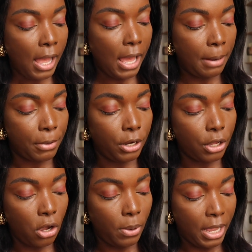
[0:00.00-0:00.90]
And I'm gonna
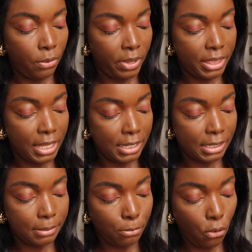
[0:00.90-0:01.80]
go in with
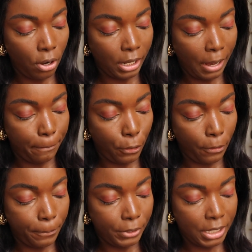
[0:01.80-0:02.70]
this more like
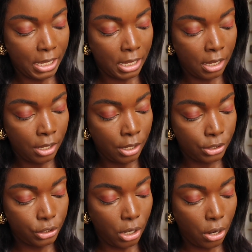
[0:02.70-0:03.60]
purpley
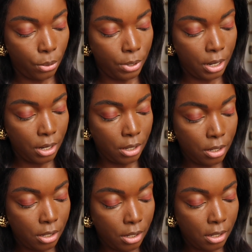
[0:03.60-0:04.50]
tone
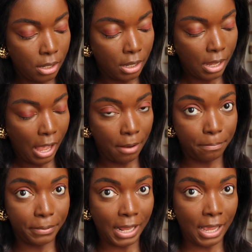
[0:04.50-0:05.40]

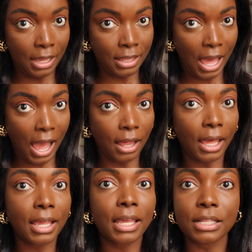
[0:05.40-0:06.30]
and play that
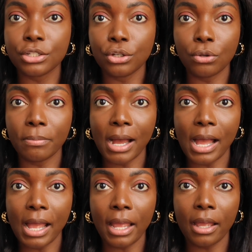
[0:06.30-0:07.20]
like into
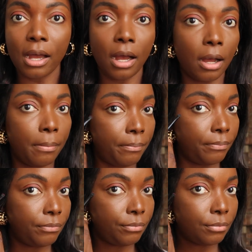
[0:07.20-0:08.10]
my
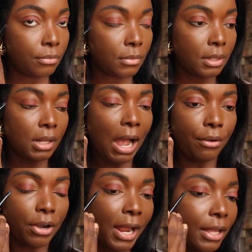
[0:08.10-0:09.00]

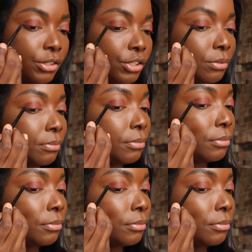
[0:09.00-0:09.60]
outer edge.